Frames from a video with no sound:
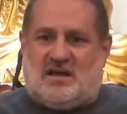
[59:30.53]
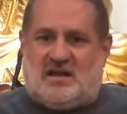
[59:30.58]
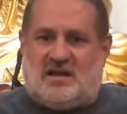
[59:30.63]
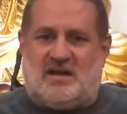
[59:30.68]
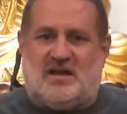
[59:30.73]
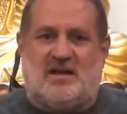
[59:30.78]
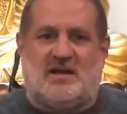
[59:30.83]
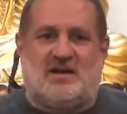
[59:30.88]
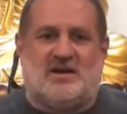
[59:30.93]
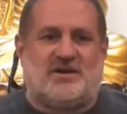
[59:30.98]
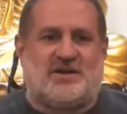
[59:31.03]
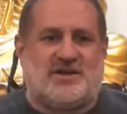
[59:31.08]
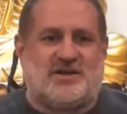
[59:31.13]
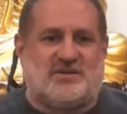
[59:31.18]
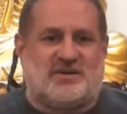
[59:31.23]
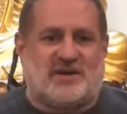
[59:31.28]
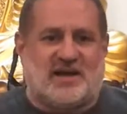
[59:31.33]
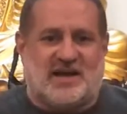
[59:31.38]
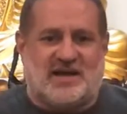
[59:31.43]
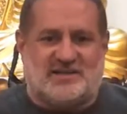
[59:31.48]
Oh, you
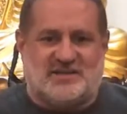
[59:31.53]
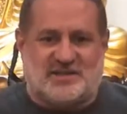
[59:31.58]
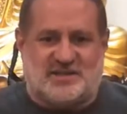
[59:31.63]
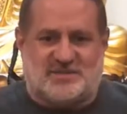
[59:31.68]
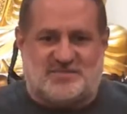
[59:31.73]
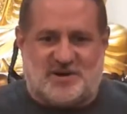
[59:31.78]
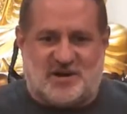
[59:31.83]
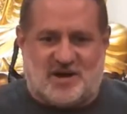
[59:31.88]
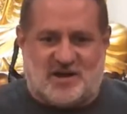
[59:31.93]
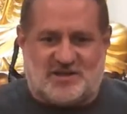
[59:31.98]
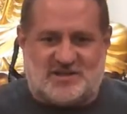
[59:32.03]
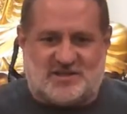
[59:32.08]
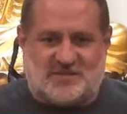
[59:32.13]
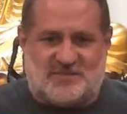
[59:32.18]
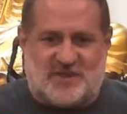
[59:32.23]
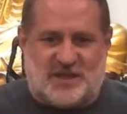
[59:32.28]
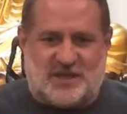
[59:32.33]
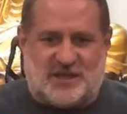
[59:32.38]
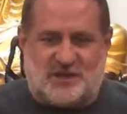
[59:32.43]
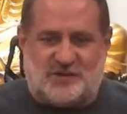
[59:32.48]
guys, it's been awesome.
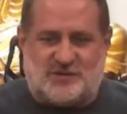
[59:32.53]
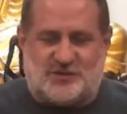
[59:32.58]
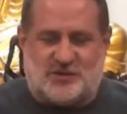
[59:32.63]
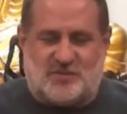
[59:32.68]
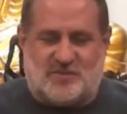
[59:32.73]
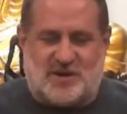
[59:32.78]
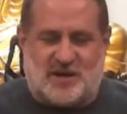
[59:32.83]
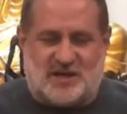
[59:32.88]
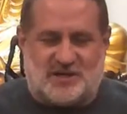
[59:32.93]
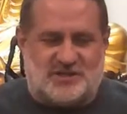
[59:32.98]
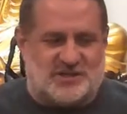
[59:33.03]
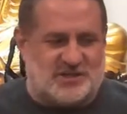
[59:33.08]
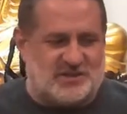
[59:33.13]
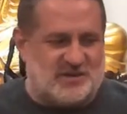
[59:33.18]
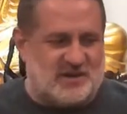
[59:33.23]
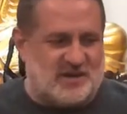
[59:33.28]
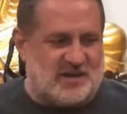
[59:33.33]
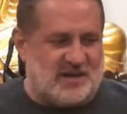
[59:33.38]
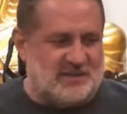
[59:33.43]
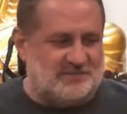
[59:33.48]
Thank you so much.